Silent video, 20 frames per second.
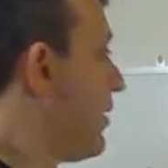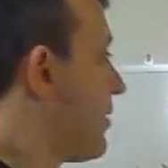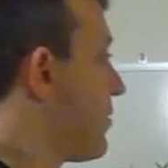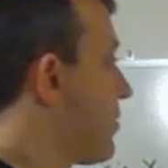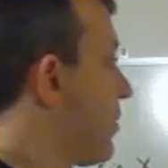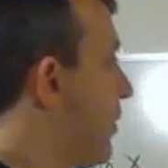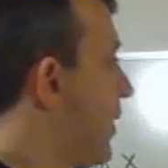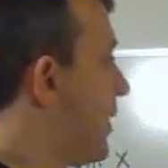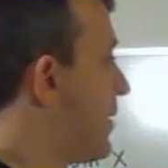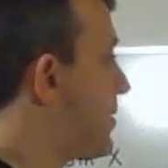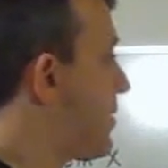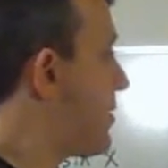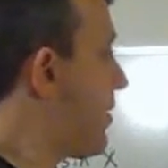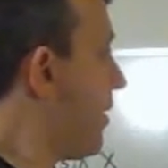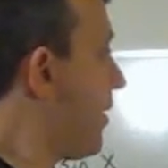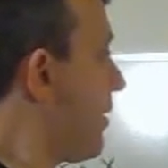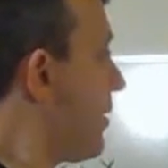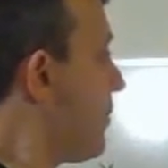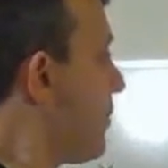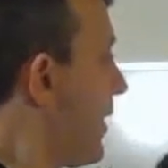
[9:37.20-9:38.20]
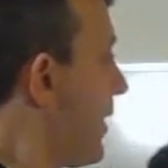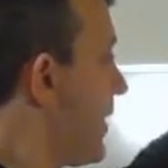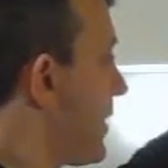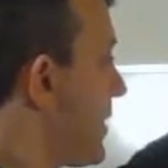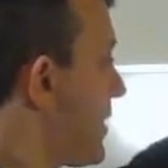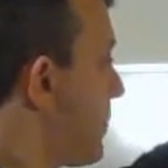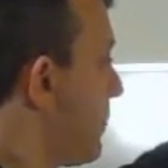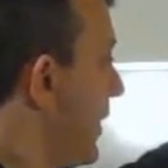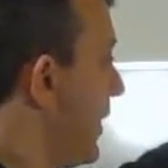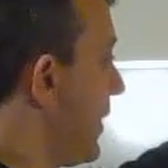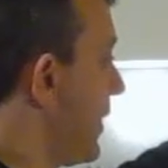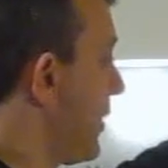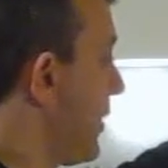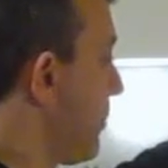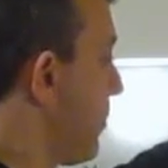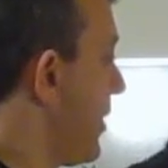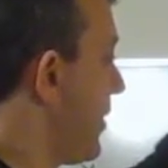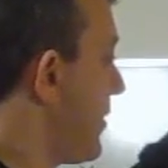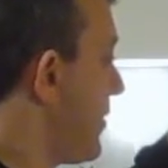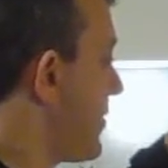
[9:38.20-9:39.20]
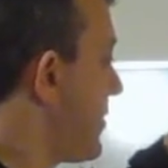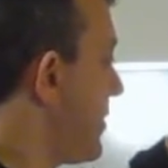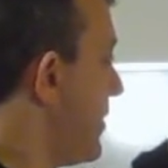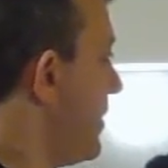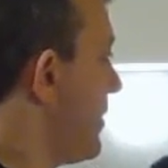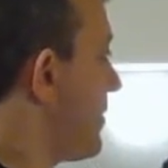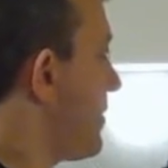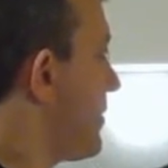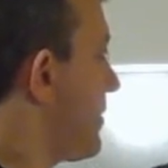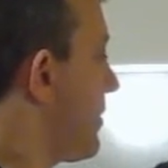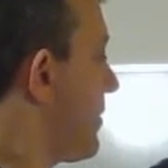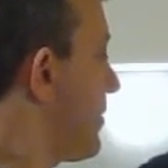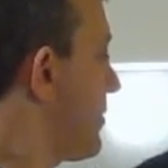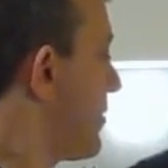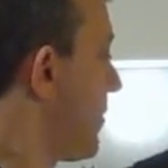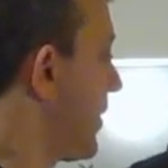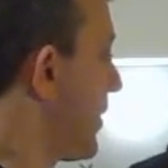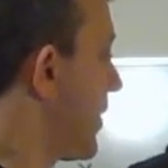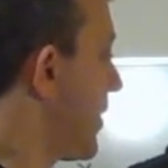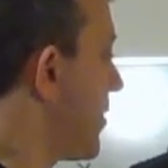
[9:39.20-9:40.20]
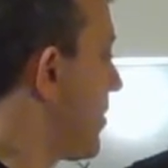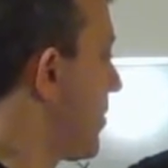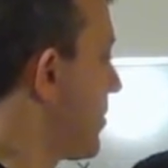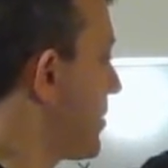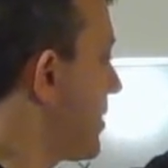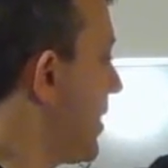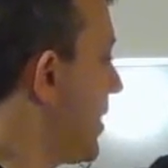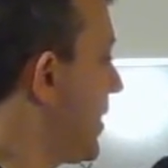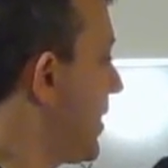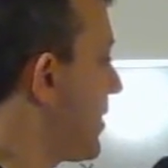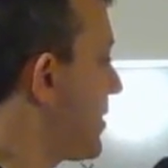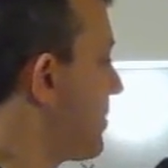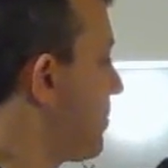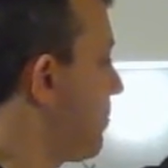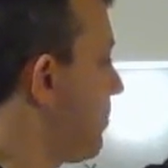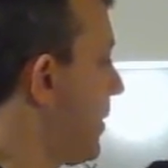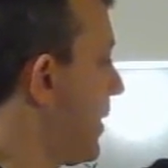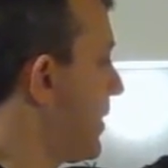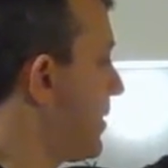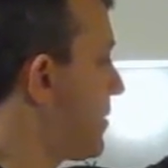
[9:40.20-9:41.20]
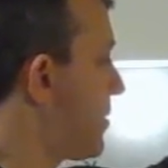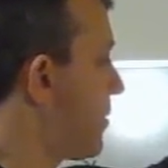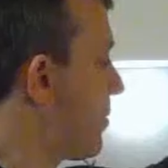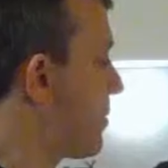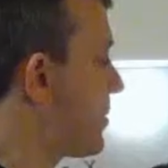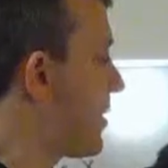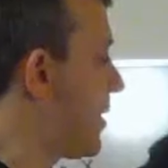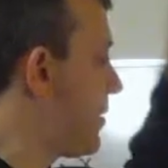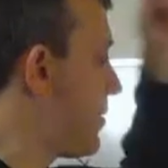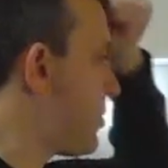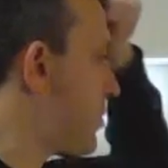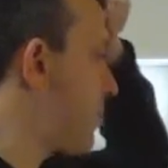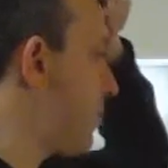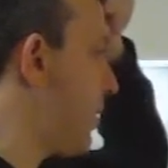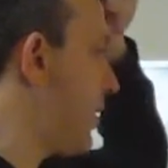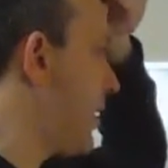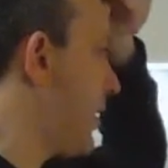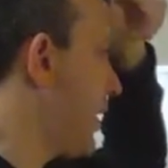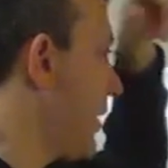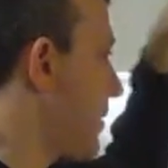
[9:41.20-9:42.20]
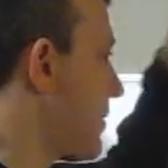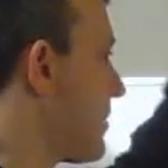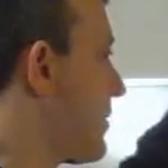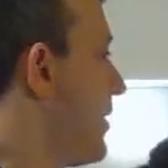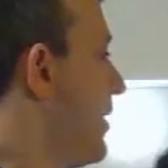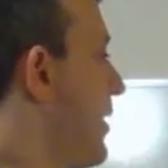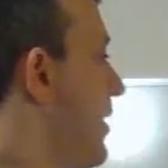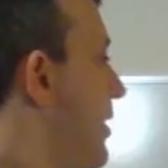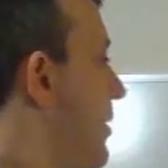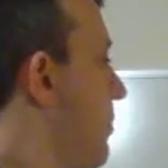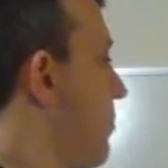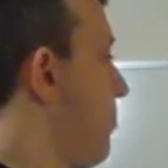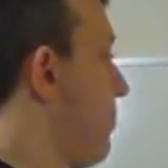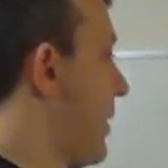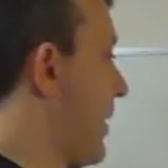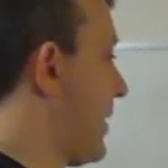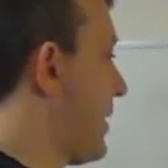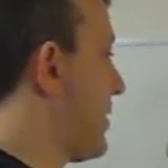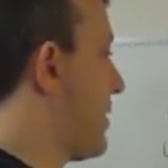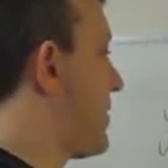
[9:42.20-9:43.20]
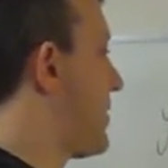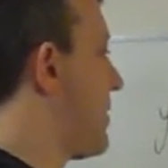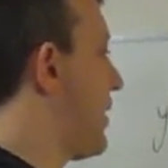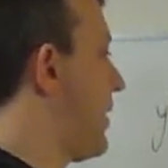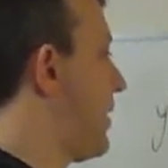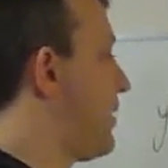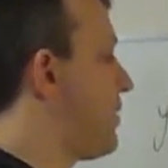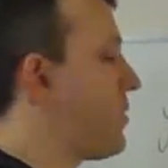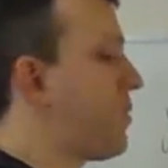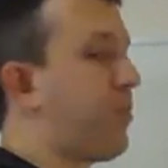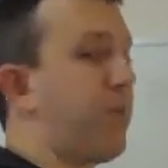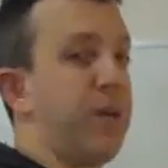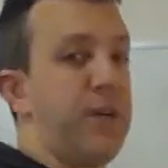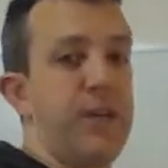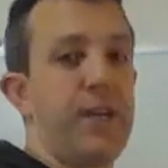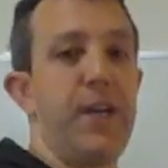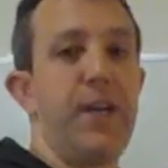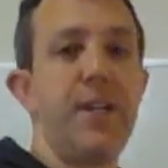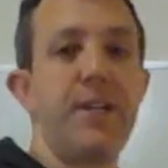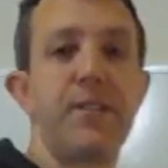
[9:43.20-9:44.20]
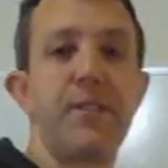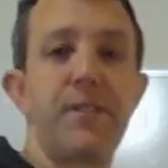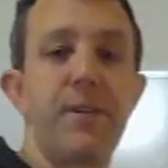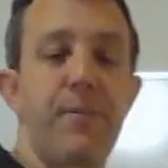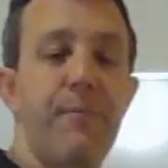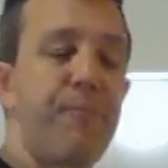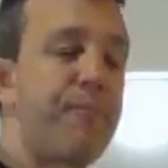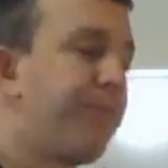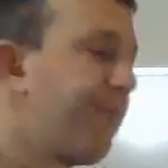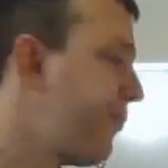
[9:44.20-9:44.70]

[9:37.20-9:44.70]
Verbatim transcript: So I started by expanding the parentheses, so I get cosine x minus cosine squared x minus sine squared x.